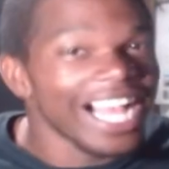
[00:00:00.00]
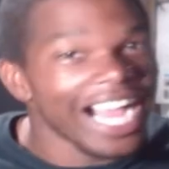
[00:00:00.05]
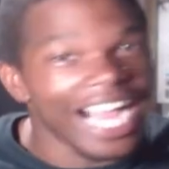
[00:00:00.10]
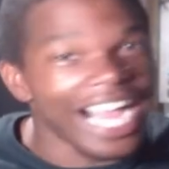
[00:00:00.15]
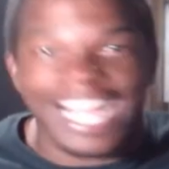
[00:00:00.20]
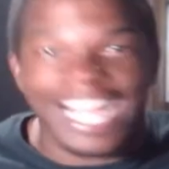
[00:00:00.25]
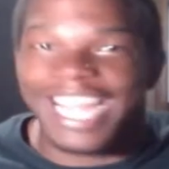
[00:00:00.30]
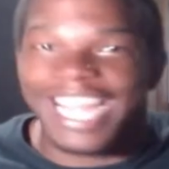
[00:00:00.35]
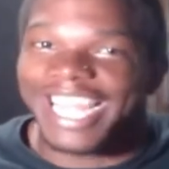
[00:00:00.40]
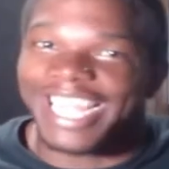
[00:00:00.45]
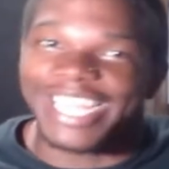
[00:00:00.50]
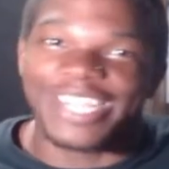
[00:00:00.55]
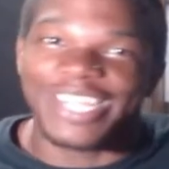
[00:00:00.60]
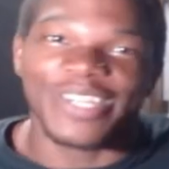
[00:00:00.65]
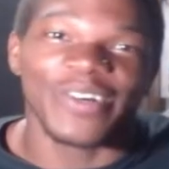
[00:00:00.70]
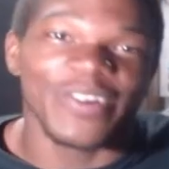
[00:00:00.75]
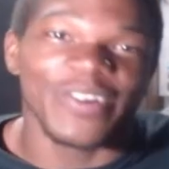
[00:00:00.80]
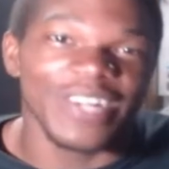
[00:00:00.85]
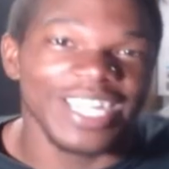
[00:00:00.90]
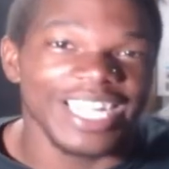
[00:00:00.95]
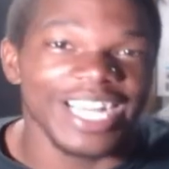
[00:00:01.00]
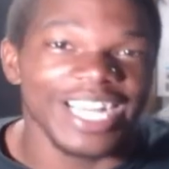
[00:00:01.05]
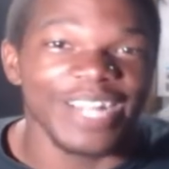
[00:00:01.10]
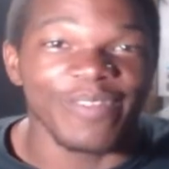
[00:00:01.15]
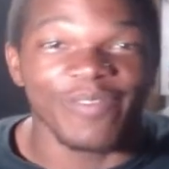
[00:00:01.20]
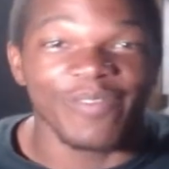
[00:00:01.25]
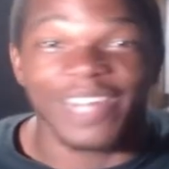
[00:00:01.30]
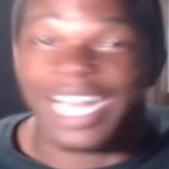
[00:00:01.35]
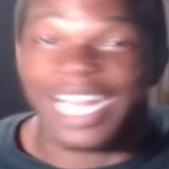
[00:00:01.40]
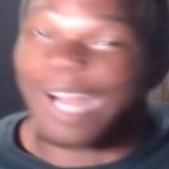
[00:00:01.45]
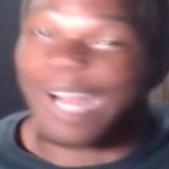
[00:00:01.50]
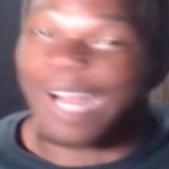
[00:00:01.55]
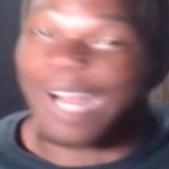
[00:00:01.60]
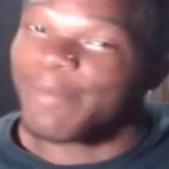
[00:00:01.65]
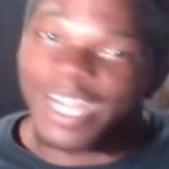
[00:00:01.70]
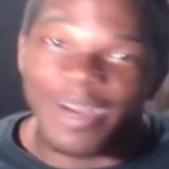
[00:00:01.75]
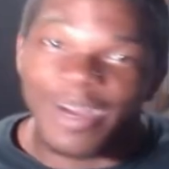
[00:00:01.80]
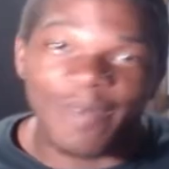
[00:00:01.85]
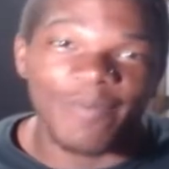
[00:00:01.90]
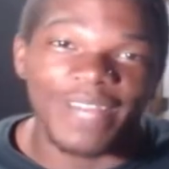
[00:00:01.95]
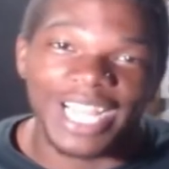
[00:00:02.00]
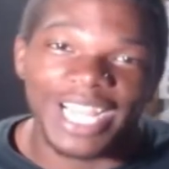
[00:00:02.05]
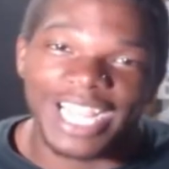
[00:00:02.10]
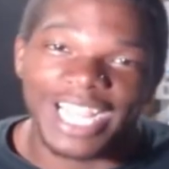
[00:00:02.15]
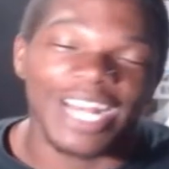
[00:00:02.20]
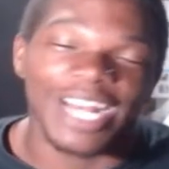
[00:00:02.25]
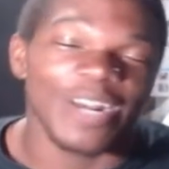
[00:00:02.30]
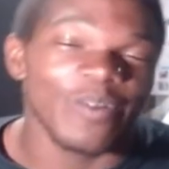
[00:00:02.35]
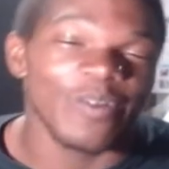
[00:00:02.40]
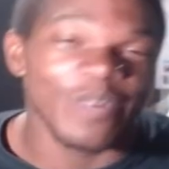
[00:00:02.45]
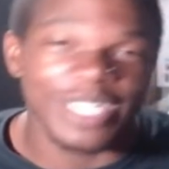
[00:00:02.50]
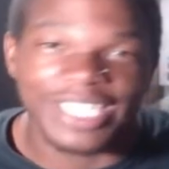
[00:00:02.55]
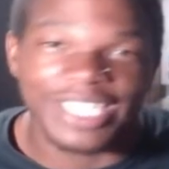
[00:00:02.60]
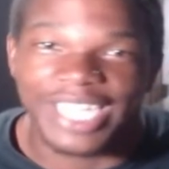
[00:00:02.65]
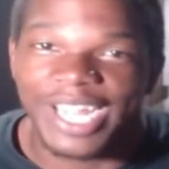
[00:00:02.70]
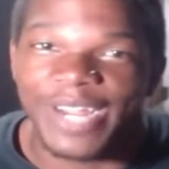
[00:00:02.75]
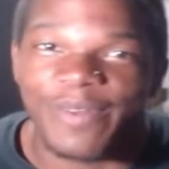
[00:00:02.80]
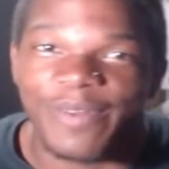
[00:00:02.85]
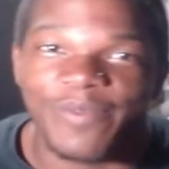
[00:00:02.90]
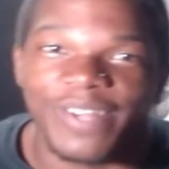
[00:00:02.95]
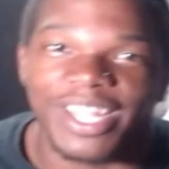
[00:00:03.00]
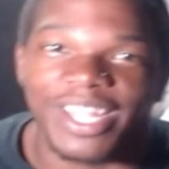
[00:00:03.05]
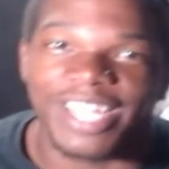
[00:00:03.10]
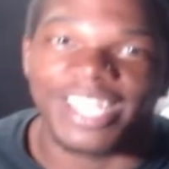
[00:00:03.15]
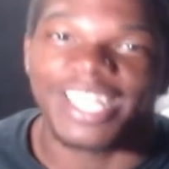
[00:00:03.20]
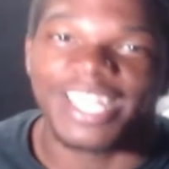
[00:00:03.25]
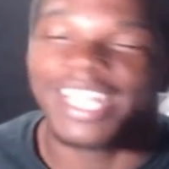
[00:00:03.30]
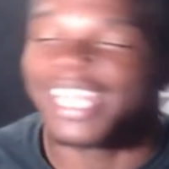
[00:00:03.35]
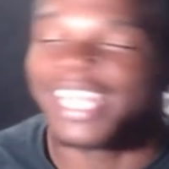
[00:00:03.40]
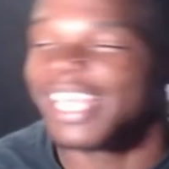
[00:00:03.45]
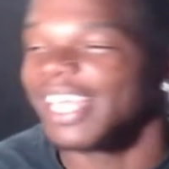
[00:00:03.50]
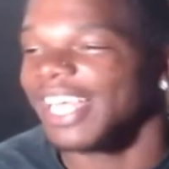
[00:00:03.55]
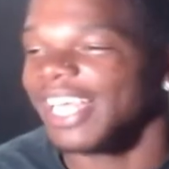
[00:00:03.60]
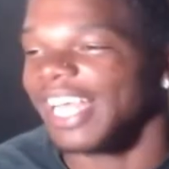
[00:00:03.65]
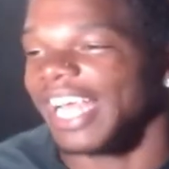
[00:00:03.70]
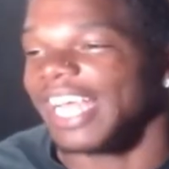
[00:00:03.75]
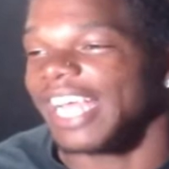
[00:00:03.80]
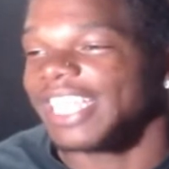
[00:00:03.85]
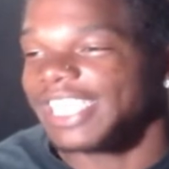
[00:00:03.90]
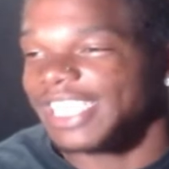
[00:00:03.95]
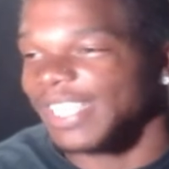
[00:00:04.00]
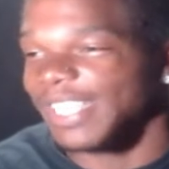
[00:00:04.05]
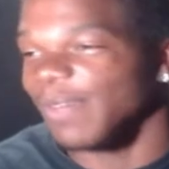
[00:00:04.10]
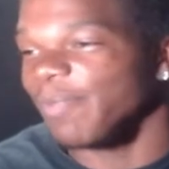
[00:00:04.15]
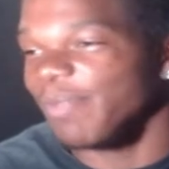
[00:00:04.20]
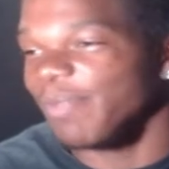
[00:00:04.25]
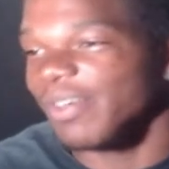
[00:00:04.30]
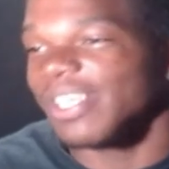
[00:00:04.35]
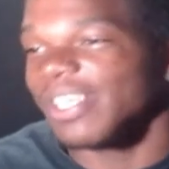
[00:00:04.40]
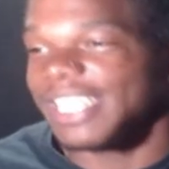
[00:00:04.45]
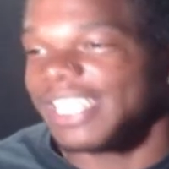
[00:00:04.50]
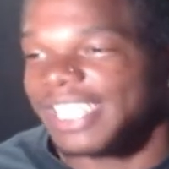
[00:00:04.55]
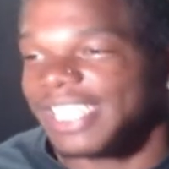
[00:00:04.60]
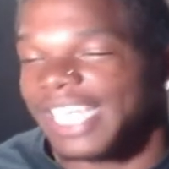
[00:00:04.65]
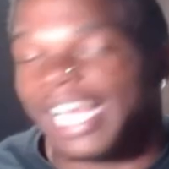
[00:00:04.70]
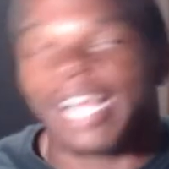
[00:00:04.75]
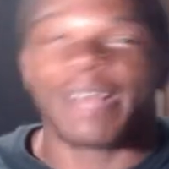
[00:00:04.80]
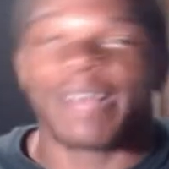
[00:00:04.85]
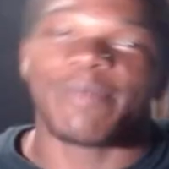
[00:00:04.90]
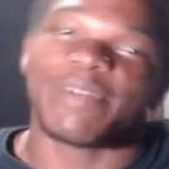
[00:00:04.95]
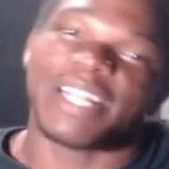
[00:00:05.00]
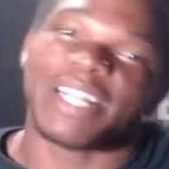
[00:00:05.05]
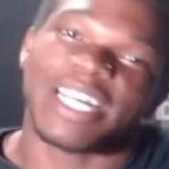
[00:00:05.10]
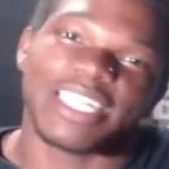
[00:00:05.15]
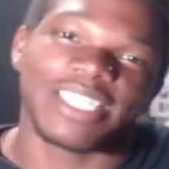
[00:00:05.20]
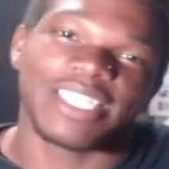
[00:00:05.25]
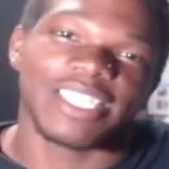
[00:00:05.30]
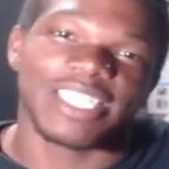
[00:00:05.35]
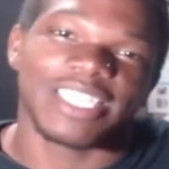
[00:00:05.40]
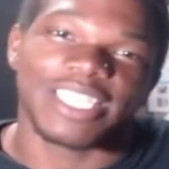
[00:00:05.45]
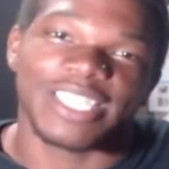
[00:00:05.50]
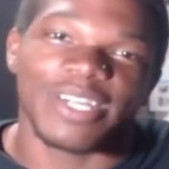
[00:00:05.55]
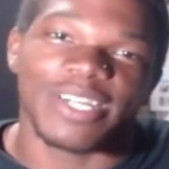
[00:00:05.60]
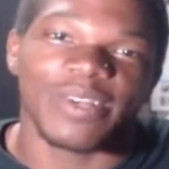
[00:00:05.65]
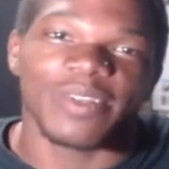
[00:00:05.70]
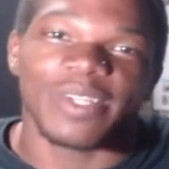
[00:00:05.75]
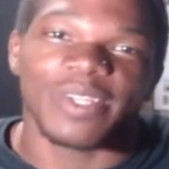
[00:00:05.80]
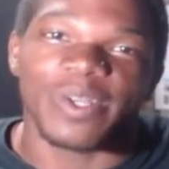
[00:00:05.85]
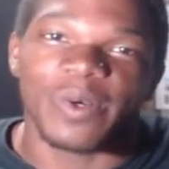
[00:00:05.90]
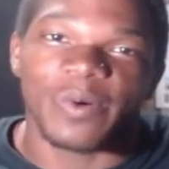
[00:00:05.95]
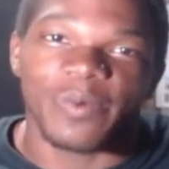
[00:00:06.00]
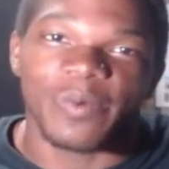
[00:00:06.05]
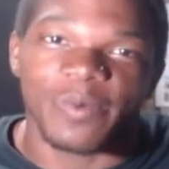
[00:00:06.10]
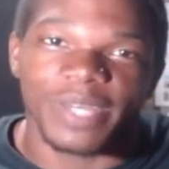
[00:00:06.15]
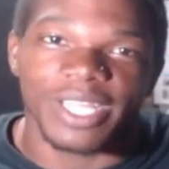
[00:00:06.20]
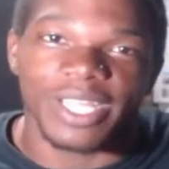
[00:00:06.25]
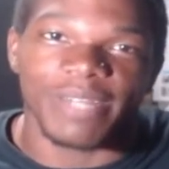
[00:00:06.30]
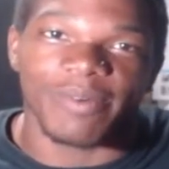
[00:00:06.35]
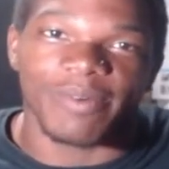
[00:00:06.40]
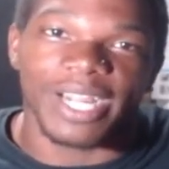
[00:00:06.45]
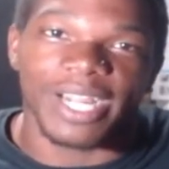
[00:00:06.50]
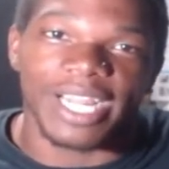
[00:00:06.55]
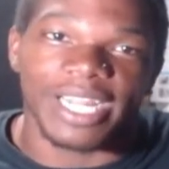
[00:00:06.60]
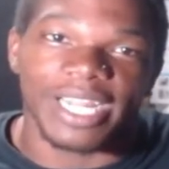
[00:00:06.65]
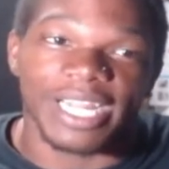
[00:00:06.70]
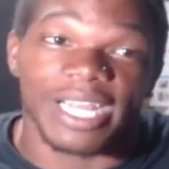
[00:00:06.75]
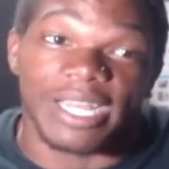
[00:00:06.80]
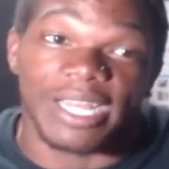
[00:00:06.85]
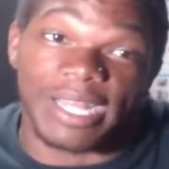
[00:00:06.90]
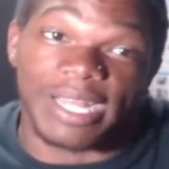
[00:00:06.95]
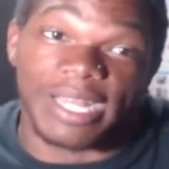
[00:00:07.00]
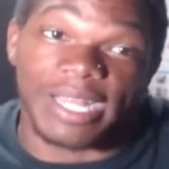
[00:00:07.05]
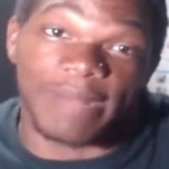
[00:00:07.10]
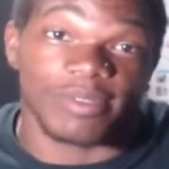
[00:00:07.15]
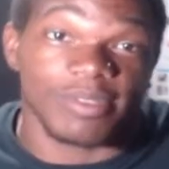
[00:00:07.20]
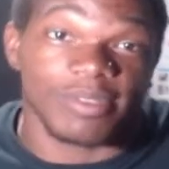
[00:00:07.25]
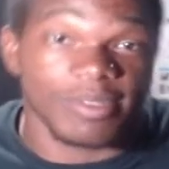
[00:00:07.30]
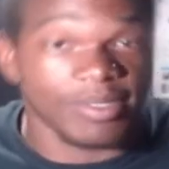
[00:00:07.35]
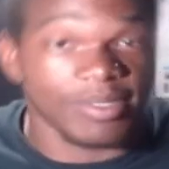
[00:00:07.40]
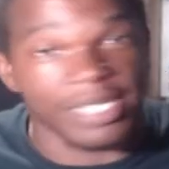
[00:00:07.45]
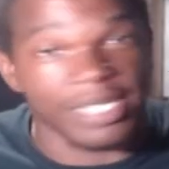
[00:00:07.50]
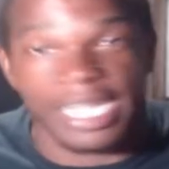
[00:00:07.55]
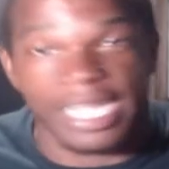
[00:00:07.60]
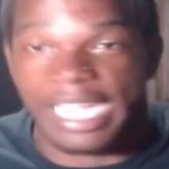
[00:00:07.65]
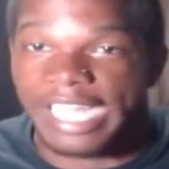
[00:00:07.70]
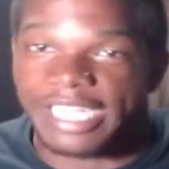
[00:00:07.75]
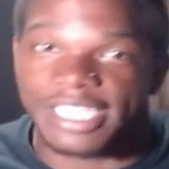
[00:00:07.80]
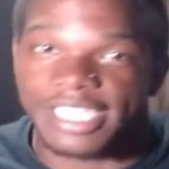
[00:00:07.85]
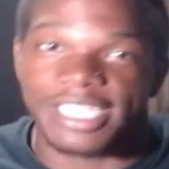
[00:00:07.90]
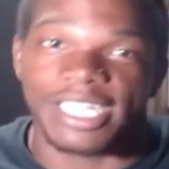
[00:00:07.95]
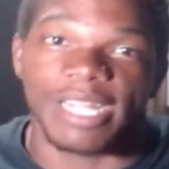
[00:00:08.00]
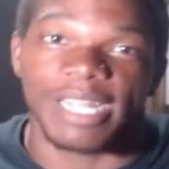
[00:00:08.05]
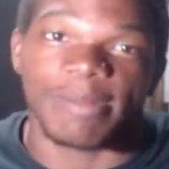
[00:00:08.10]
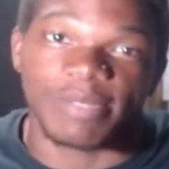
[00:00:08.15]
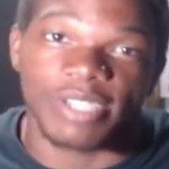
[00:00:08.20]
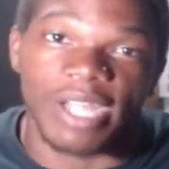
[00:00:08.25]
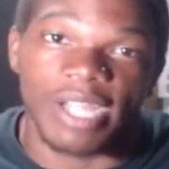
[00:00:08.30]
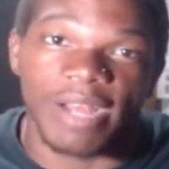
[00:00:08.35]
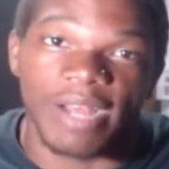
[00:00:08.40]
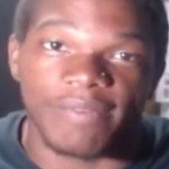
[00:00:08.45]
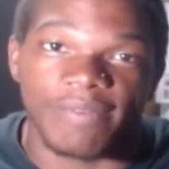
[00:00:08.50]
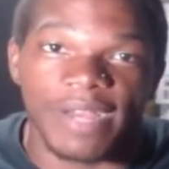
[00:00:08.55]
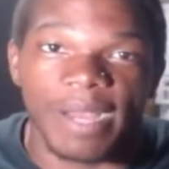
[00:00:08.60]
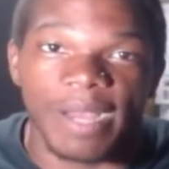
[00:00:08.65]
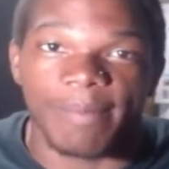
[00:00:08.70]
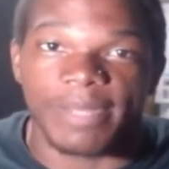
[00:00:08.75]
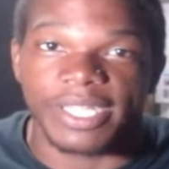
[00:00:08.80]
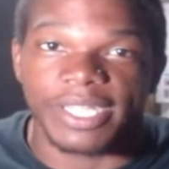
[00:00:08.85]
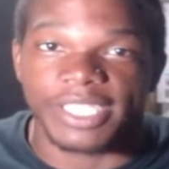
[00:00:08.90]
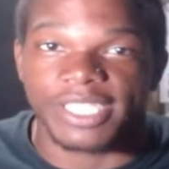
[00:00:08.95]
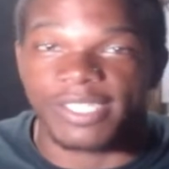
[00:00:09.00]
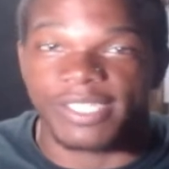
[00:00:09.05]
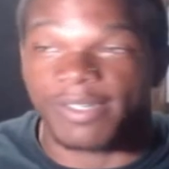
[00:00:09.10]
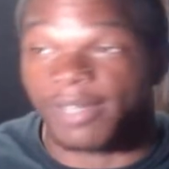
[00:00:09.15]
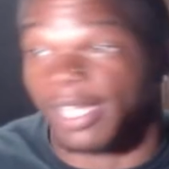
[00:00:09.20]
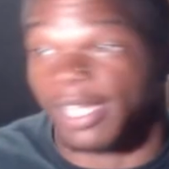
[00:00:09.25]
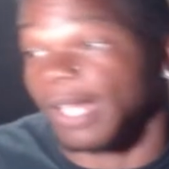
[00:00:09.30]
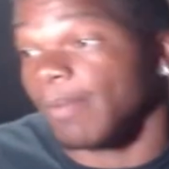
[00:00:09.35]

I ain't doing nothing, but I'm gonna come back out of retirement at some point in time. But I just don't know when. Right now, I'm like I said, I'm trying to find myself.